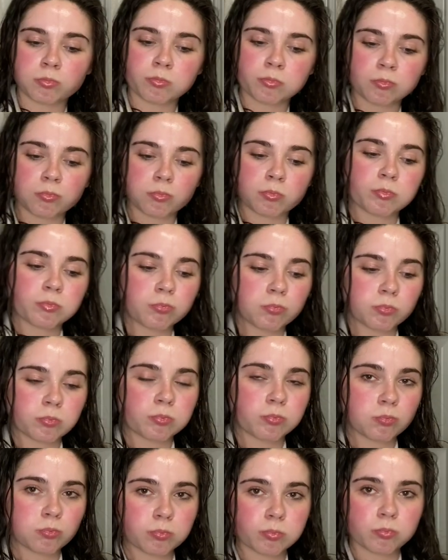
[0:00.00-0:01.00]
So I'm
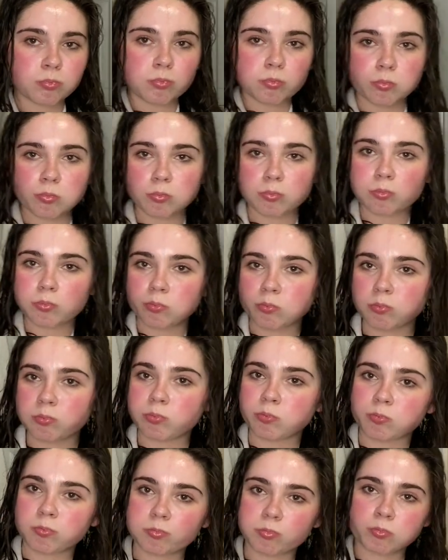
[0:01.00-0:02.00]
counting to 60,
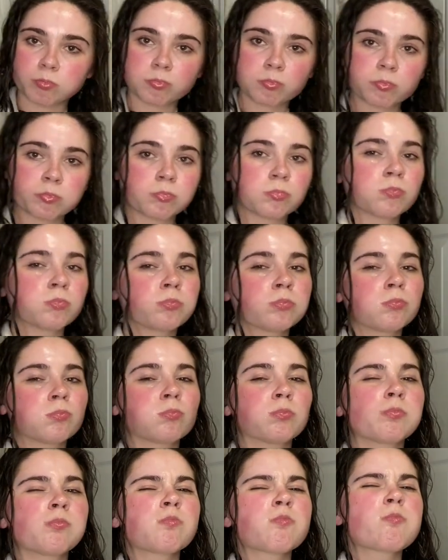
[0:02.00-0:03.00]
and let me just tell you,
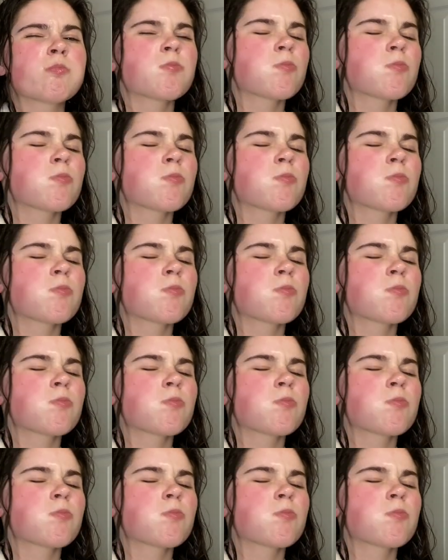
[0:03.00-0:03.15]
that